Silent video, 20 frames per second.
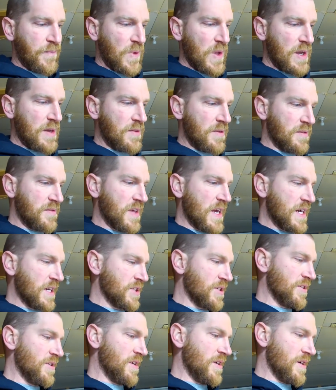and there's
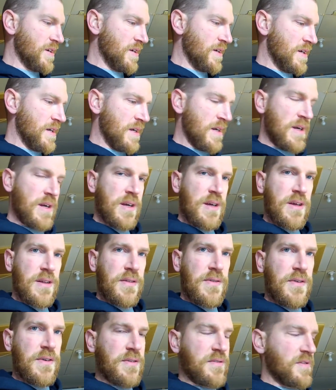actually a
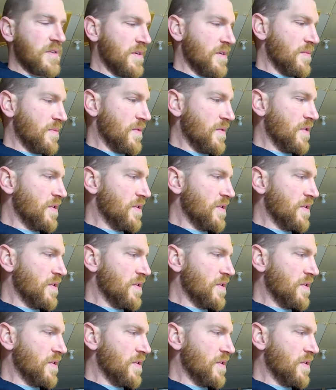there's a